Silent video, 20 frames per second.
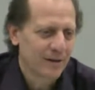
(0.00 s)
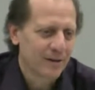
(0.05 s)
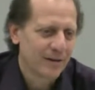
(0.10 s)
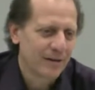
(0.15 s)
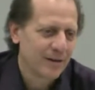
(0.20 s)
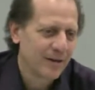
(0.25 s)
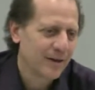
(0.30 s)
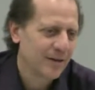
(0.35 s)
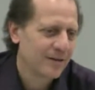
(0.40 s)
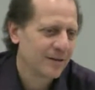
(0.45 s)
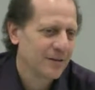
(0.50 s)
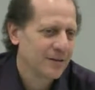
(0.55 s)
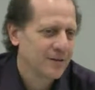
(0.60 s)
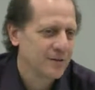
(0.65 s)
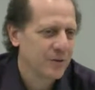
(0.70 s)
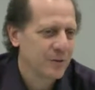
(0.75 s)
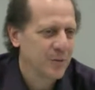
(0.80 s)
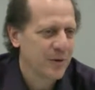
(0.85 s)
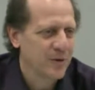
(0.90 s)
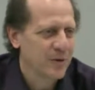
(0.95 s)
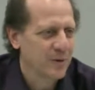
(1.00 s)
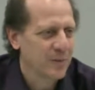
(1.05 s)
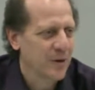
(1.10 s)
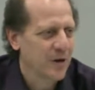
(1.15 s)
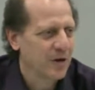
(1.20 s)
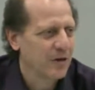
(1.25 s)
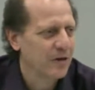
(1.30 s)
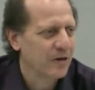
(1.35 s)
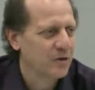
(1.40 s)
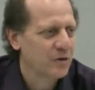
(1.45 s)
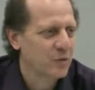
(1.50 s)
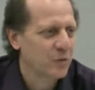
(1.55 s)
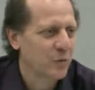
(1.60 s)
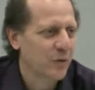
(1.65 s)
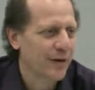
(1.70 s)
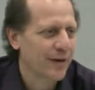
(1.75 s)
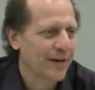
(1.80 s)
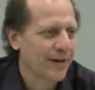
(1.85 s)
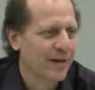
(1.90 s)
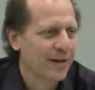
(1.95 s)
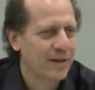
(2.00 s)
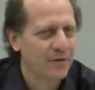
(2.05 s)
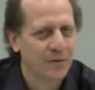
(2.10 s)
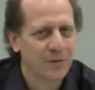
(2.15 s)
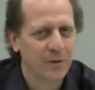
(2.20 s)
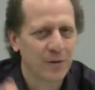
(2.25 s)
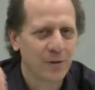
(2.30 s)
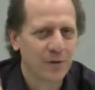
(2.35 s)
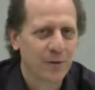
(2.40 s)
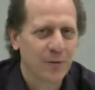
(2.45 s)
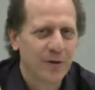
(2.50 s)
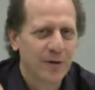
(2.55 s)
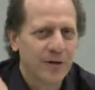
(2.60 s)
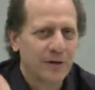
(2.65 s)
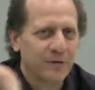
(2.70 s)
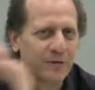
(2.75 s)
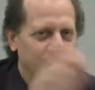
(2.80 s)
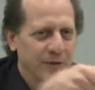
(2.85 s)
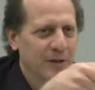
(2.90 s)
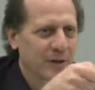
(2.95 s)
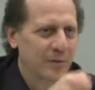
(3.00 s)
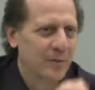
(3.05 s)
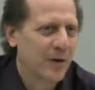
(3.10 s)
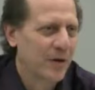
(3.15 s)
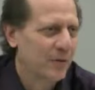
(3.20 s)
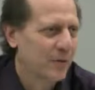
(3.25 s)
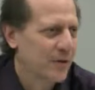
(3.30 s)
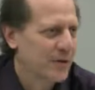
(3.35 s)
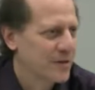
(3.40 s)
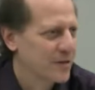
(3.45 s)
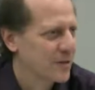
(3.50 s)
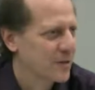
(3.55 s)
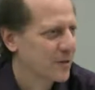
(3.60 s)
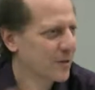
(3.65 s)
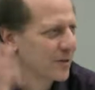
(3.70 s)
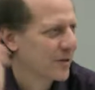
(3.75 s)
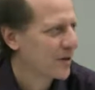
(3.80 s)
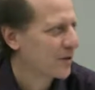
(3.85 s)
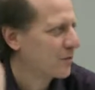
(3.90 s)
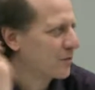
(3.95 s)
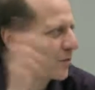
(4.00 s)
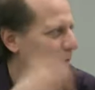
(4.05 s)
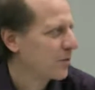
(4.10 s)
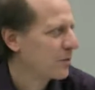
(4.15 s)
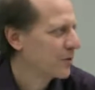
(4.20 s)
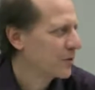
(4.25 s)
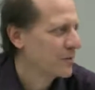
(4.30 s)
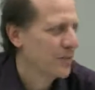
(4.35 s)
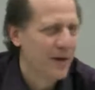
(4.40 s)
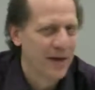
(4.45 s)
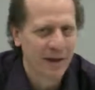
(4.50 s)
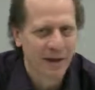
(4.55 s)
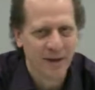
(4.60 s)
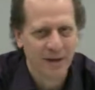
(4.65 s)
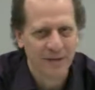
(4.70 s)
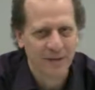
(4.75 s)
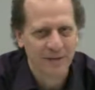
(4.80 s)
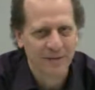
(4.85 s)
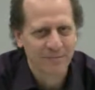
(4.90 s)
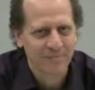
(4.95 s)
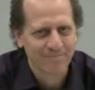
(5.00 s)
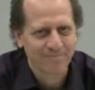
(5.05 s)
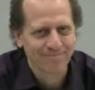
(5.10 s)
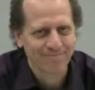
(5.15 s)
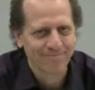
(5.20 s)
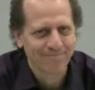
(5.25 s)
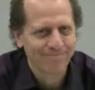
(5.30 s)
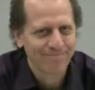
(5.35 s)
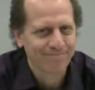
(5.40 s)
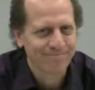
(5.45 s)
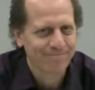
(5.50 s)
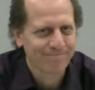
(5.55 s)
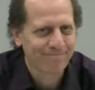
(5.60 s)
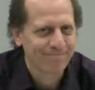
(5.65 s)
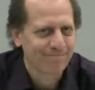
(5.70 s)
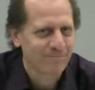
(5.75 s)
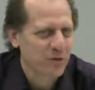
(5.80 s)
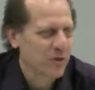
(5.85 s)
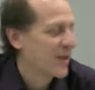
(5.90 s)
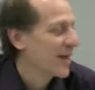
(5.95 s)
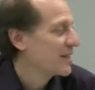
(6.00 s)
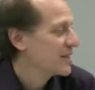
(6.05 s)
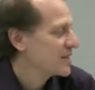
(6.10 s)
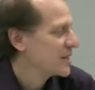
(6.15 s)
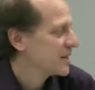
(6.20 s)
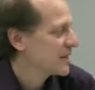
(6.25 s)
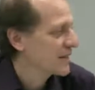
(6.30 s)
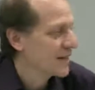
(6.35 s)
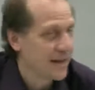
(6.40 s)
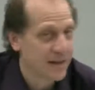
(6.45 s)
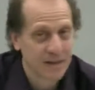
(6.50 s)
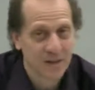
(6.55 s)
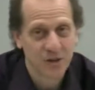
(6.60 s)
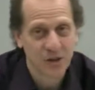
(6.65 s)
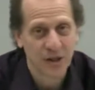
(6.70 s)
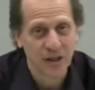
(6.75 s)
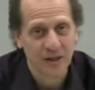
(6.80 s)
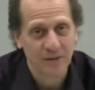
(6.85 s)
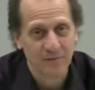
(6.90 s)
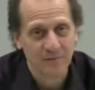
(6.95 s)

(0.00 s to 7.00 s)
And at least for me, the ball goes way further when I flick my wrist than when I throw it with my hand. So that's the kinetic chain.